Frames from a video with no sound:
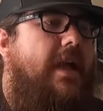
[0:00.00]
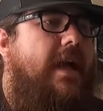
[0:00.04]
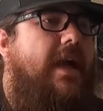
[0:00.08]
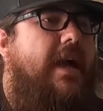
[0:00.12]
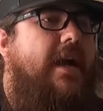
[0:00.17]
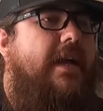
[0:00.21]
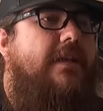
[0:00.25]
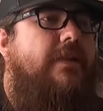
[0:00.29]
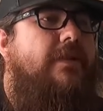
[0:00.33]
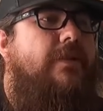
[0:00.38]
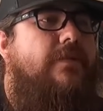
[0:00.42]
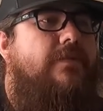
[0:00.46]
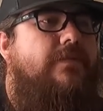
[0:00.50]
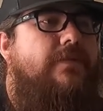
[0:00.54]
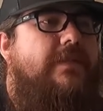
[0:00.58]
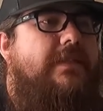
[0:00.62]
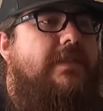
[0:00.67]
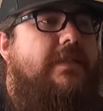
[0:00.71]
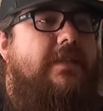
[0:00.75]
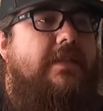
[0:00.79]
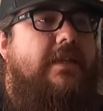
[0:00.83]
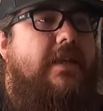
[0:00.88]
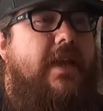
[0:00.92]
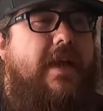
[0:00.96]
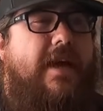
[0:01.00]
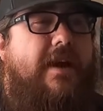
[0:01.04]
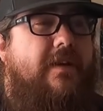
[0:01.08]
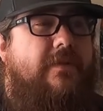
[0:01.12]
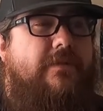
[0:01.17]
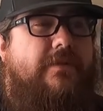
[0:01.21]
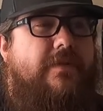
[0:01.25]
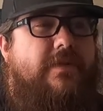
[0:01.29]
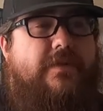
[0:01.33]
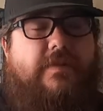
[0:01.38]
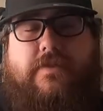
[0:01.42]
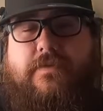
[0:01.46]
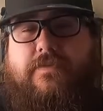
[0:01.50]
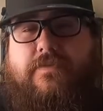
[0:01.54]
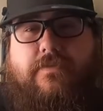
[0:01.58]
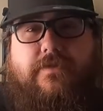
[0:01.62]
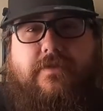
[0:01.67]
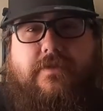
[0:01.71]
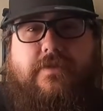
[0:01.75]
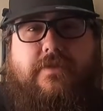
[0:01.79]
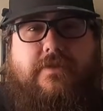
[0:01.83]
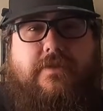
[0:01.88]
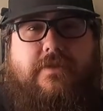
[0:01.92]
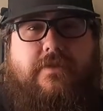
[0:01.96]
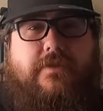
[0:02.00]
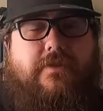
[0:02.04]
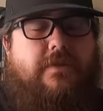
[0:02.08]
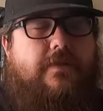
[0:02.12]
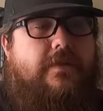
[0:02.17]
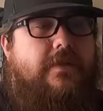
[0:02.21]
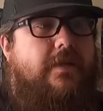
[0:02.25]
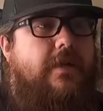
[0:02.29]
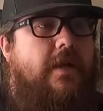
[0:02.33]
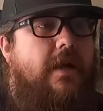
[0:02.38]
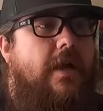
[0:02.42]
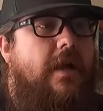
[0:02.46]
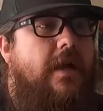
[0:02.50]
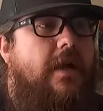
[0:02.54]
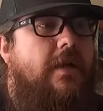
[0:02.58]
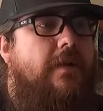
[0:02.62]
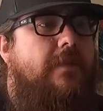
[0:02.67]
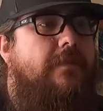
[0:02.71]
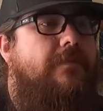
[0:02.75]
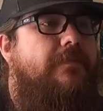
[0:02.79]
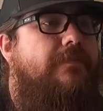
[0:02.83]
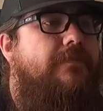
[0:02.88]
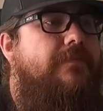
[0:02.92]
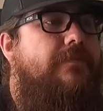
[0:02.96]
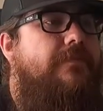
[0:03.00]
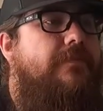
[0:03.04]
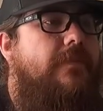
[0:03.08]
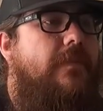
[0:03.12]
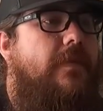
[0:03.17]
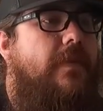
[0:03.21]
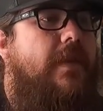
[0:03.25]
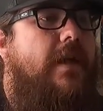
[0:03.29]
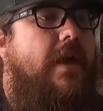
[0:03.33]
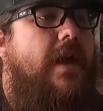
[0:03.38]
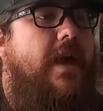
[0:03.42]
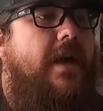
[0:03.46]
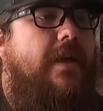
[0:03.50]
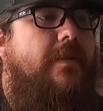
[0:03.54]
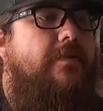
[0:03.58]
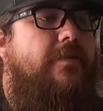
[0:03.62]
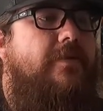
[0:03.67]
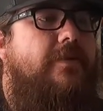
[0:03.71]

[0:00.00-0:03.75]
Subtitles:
I don't see how it's a Sportster. I